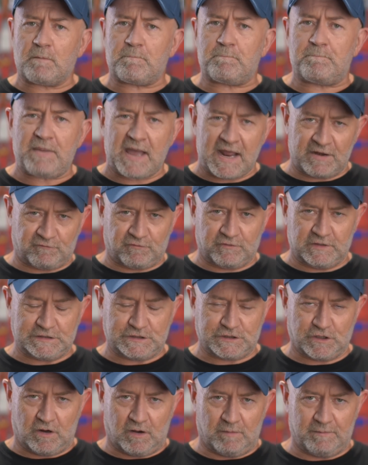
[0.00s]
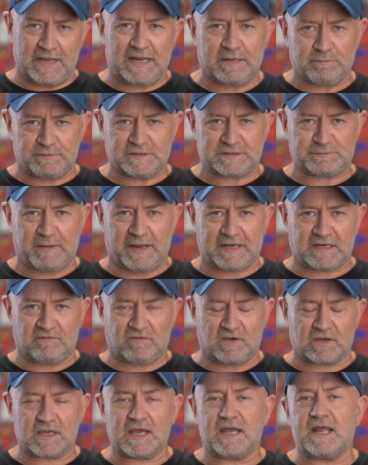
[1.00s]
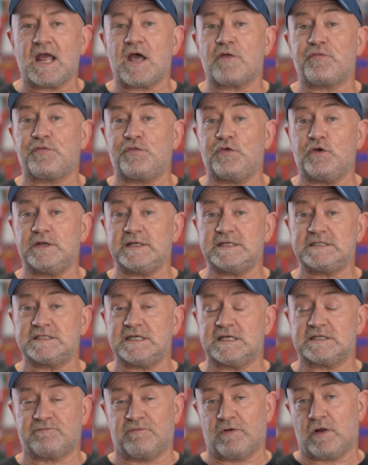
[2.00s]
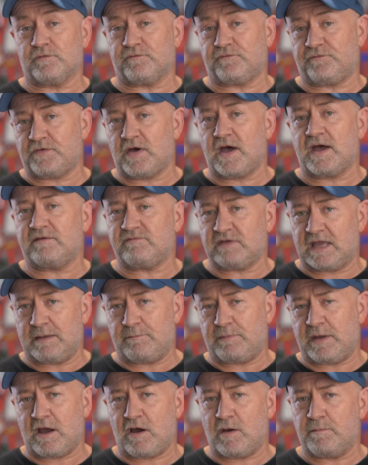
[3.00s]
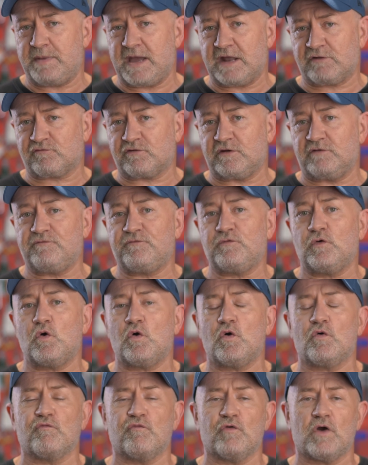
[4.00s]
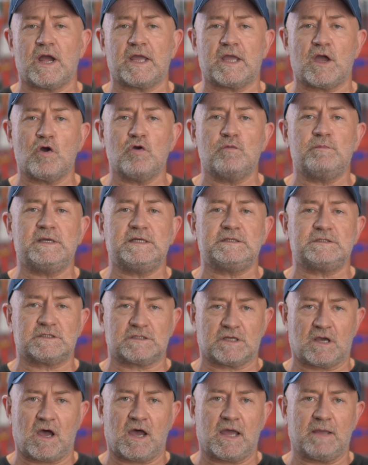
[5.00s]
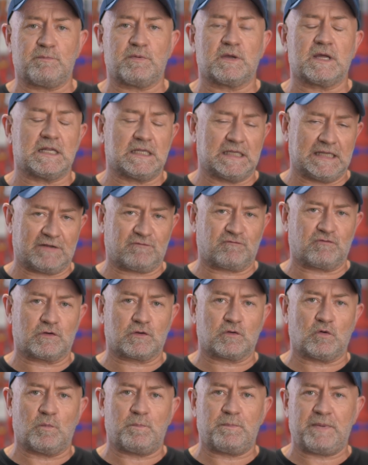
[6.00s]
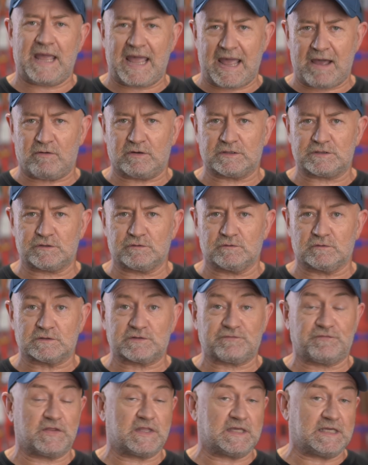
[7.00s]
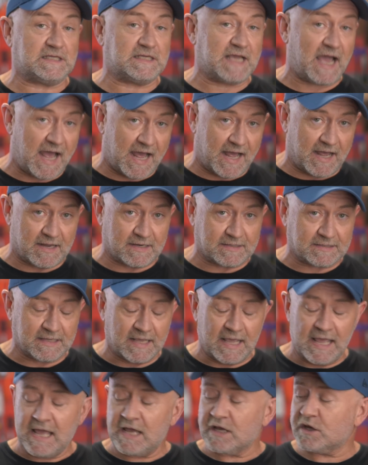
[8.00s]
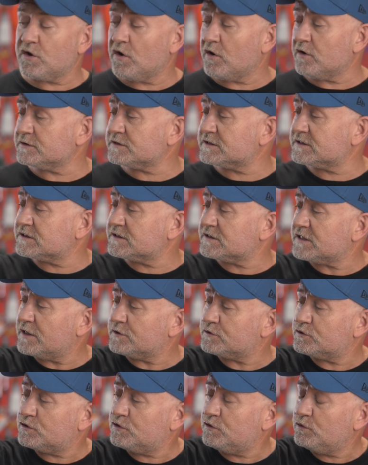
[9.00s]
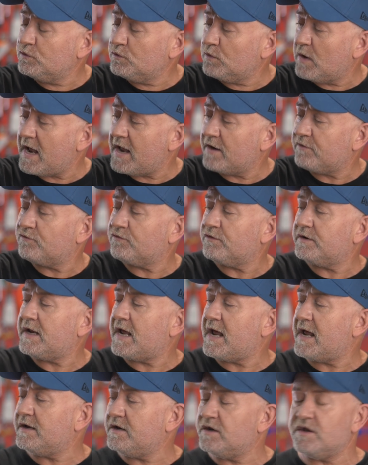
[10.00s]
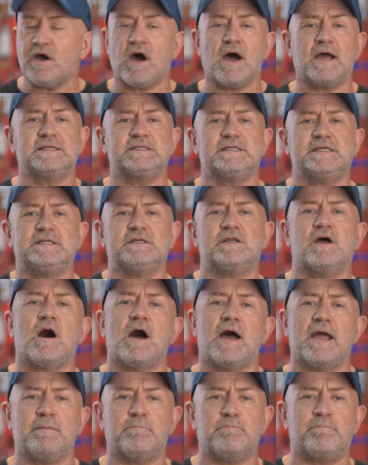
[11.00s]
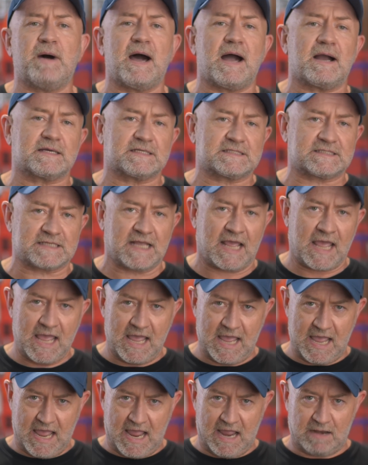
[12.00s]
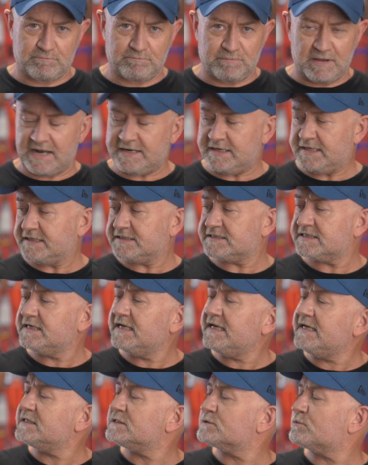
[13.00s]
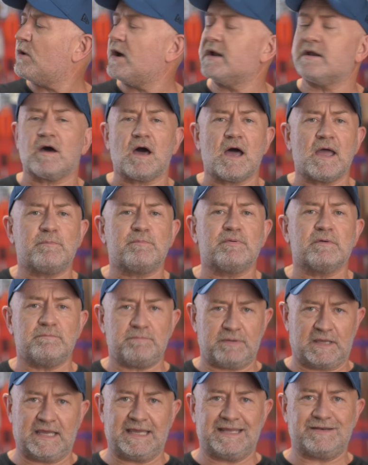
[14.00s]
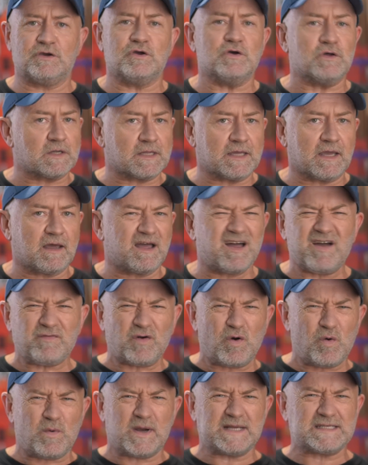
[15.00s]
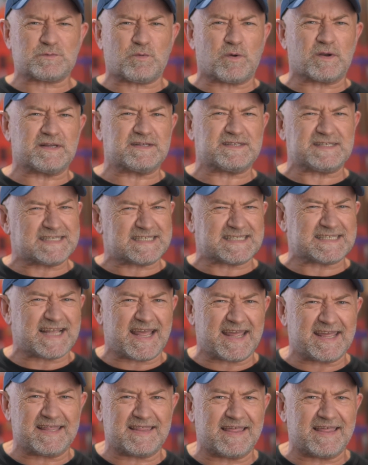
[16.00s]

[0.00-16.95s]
the battery job in perspective, okay, a 36 volt 5 amp hour battery for Ryobi type electrical power tools for the yard costs 299 bucks at Bunnings. And here's one I prepared earlier. I've always wanted to say